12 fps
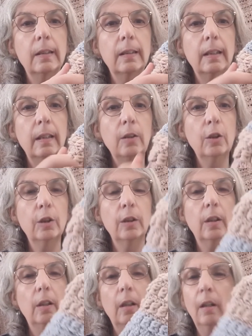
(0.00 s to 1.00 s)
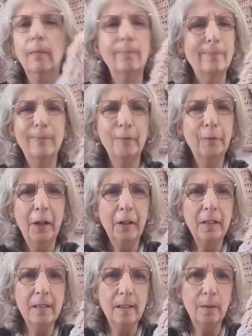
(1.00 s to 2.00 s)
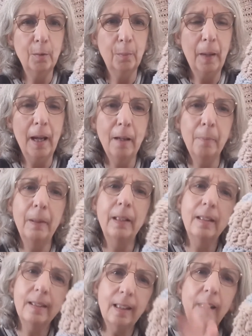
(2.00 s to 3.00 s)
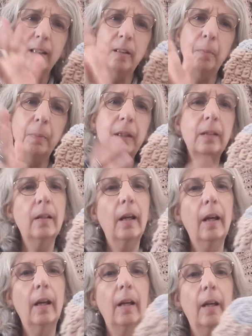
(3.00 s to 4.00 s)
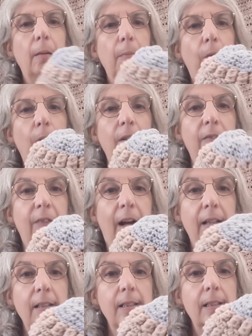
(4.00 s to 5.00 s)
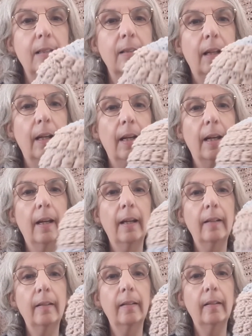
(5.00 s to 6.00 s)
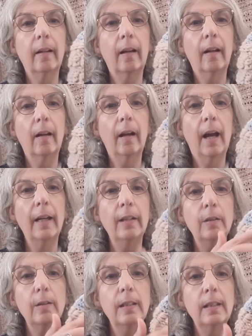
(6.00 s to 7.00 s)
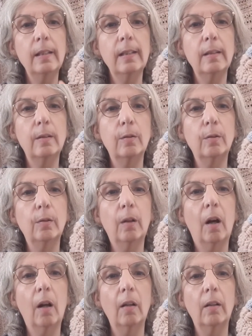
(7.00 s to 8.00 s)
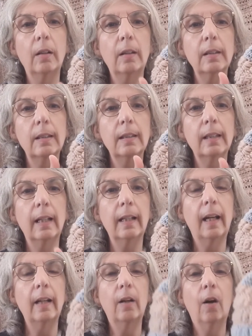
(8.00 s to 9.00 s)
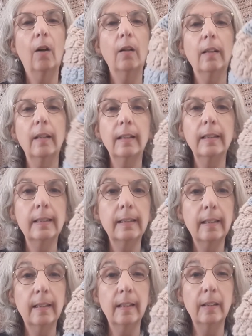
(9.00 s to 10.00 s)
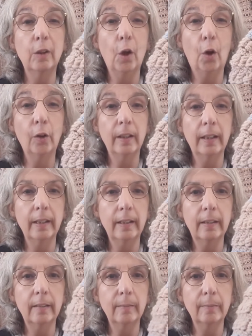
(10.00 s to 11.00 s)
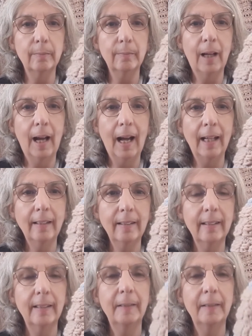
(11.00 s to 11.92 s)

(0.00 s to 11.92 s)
stitch. Very easy to make, but it's a little bit more advanced. And I use these two colors, and I call this the Nordic hat.